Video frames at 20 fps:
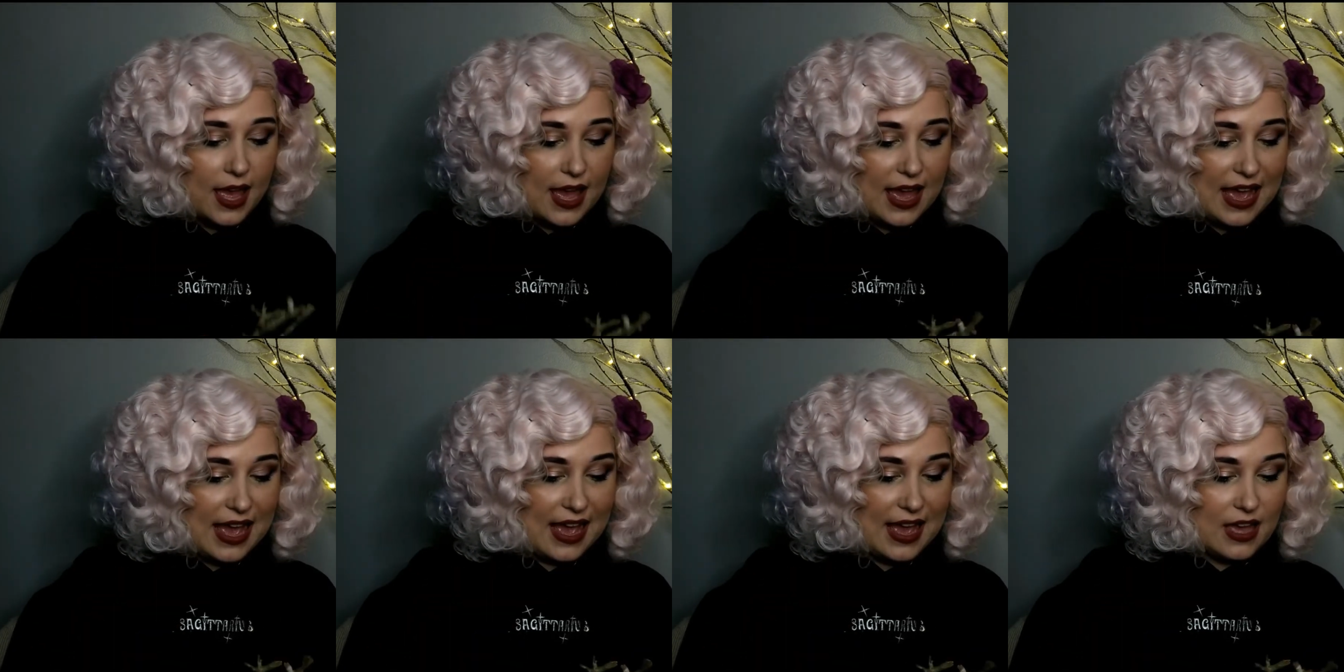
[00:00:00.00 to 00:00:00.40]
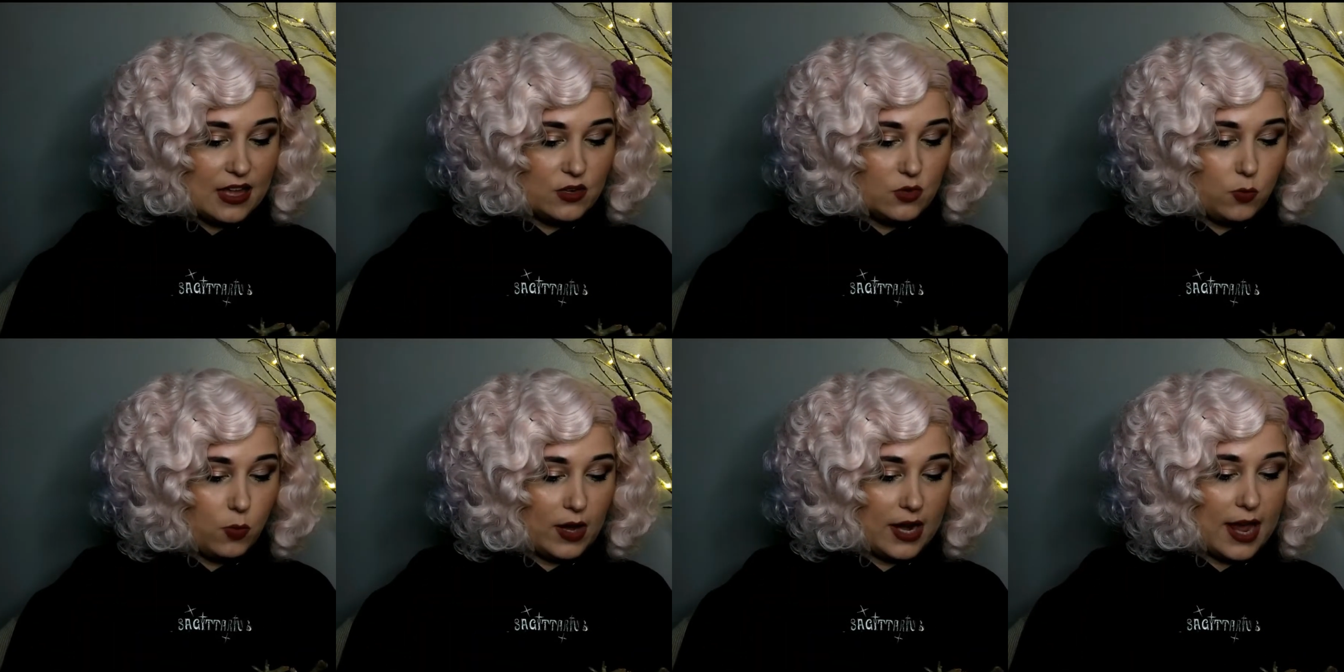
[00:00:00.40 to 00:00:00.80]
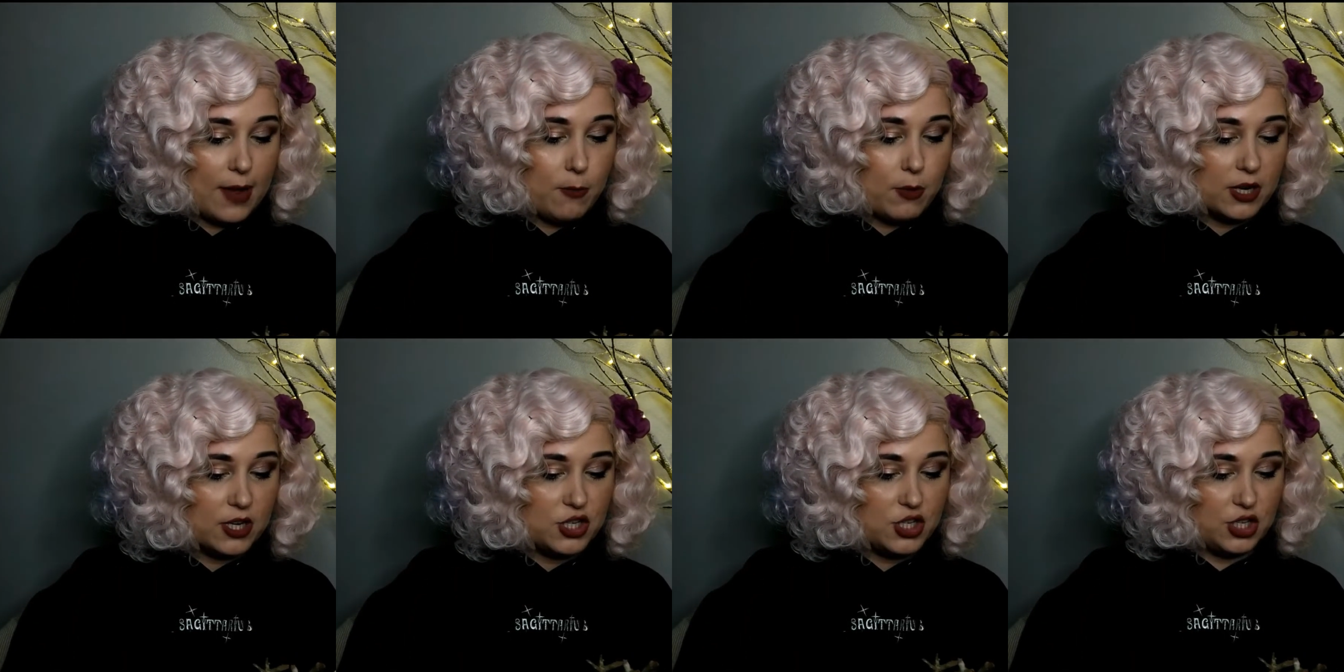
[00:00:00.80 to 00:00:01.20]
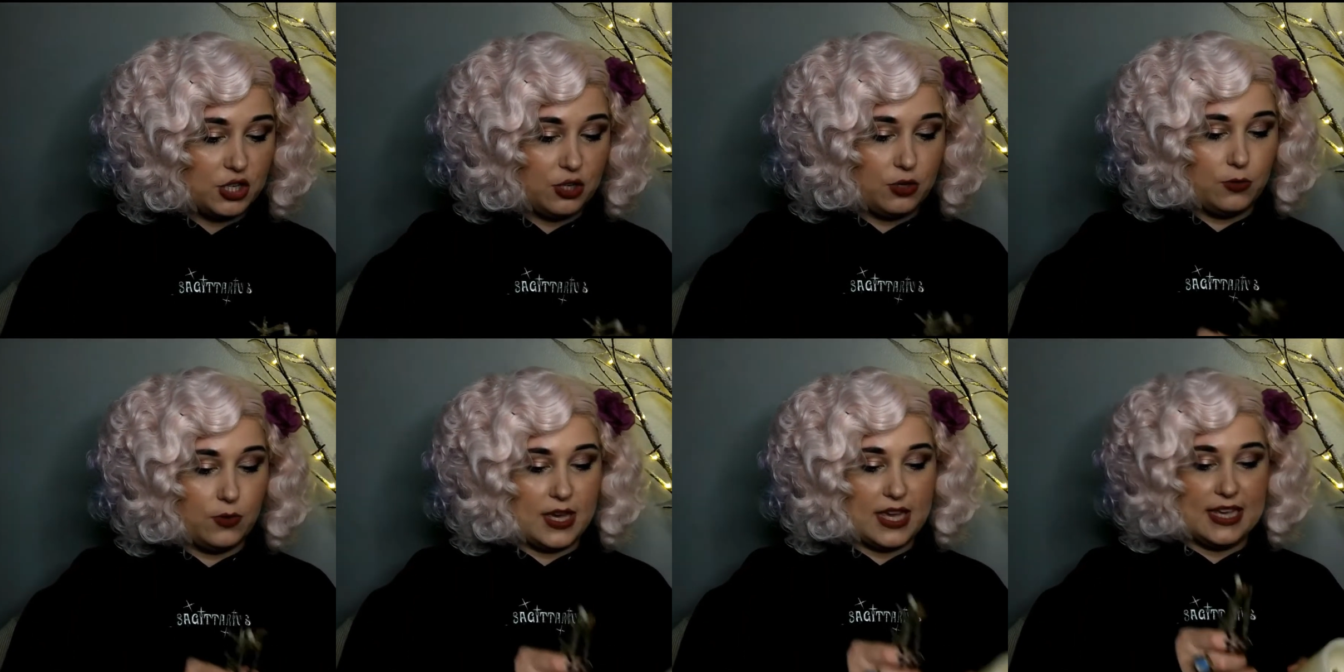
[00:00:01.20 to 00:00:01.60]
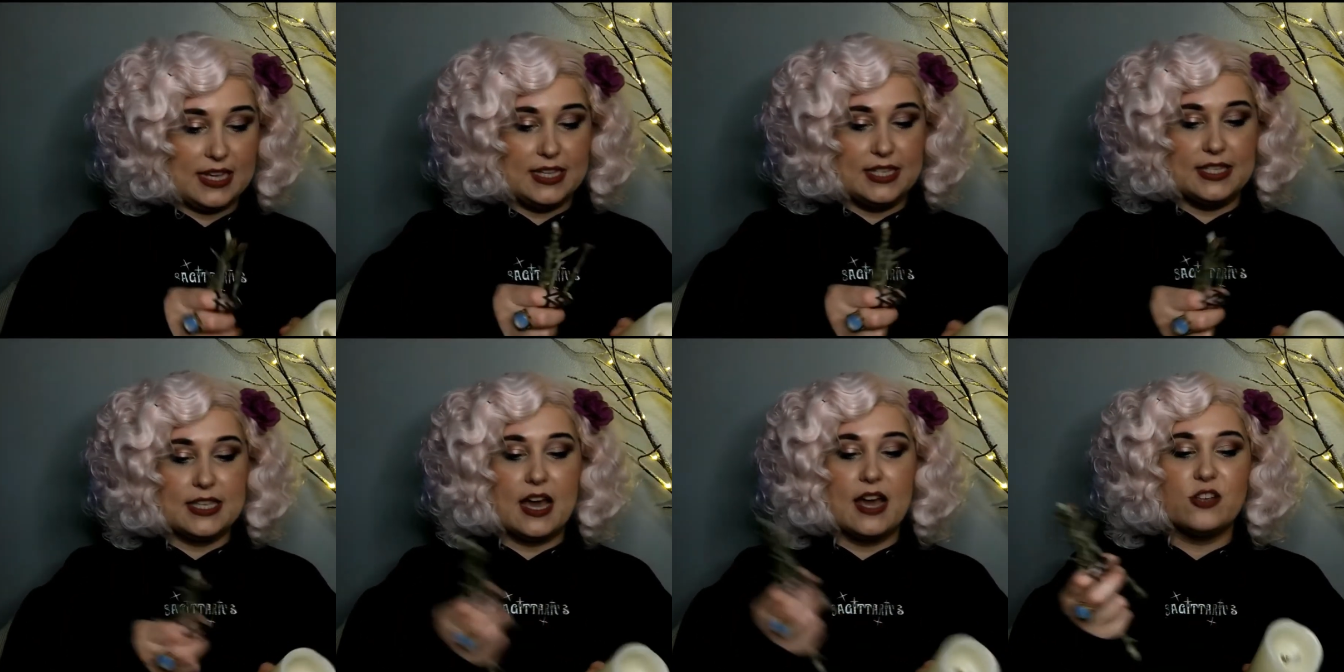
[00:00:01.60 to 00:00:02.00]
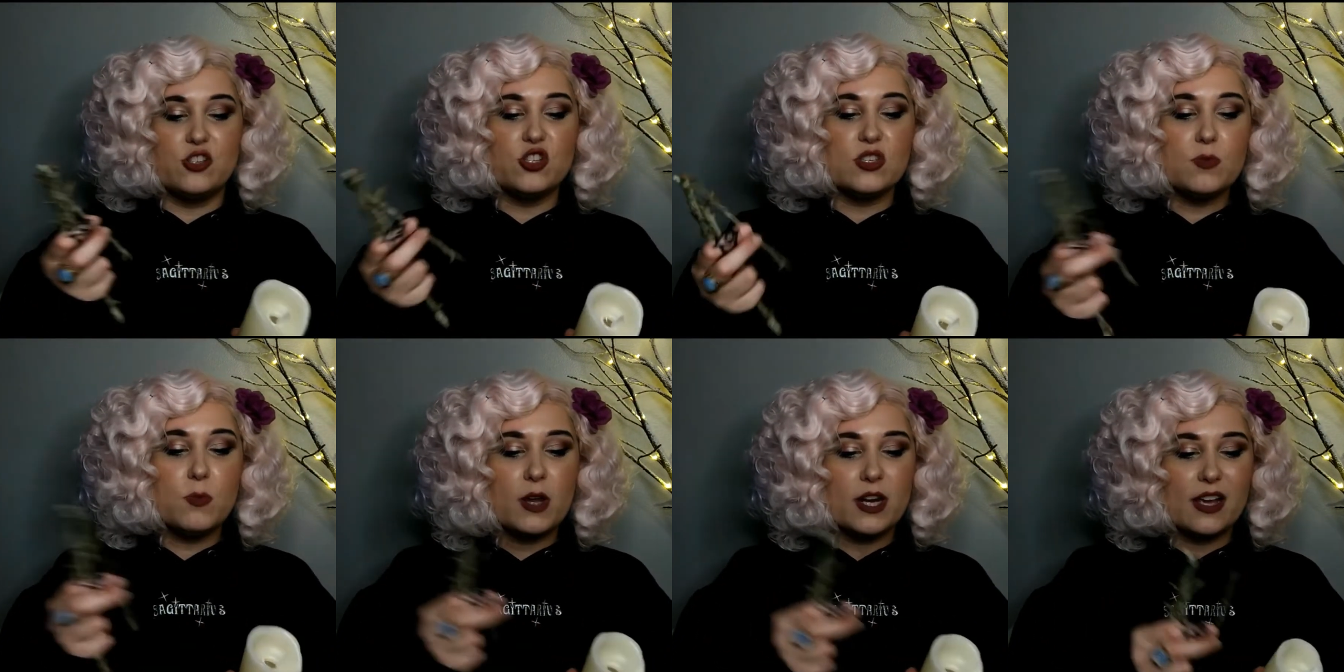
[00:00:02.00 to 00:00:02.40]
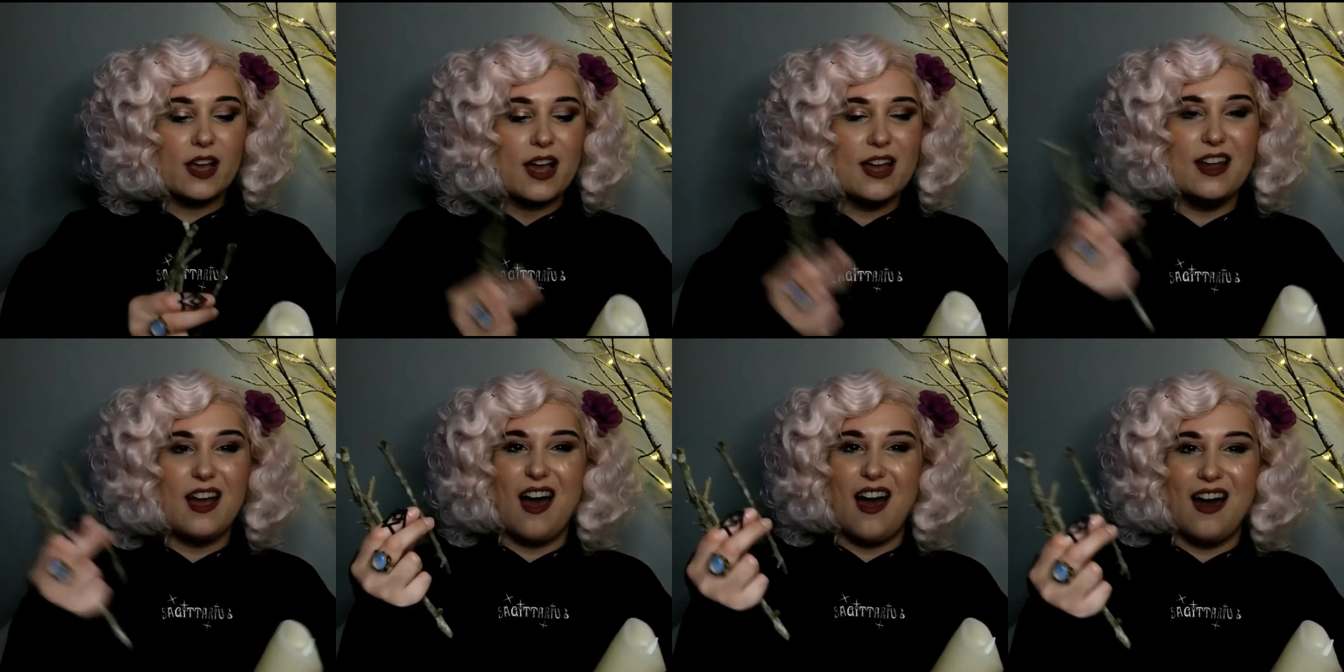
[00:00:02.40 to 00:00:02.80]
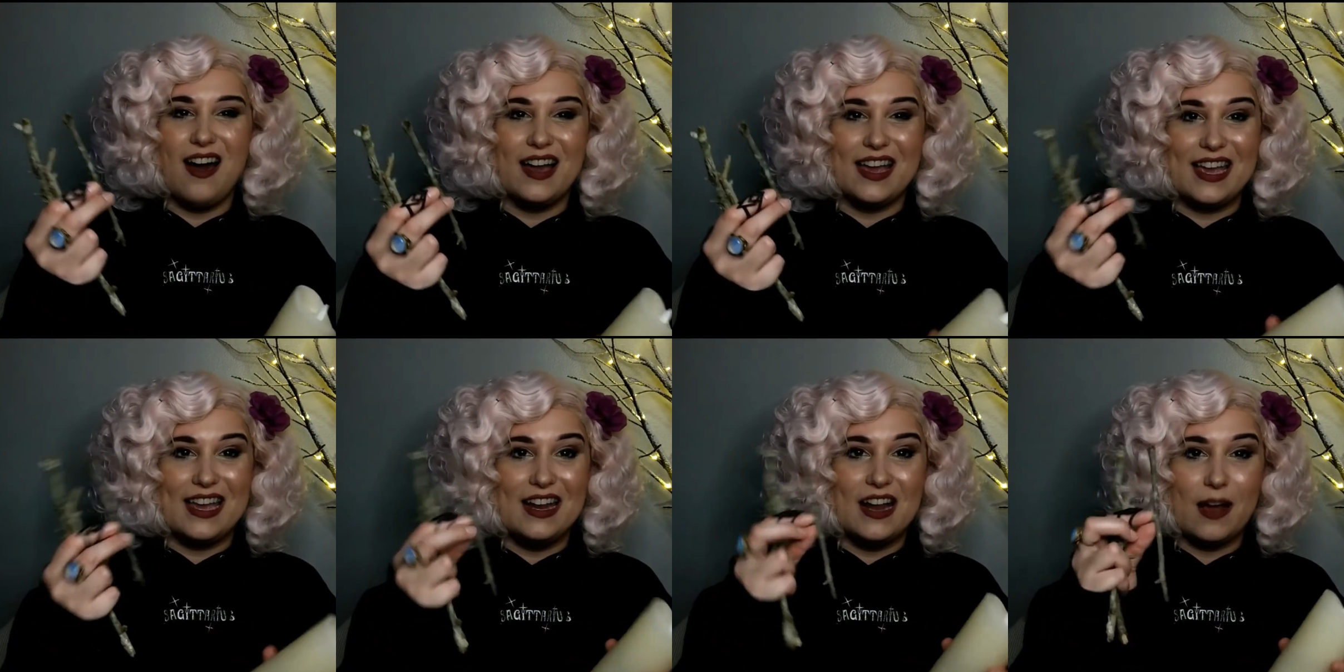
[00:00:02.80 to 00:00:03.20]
And what I want to do is I just want to kind of eye it.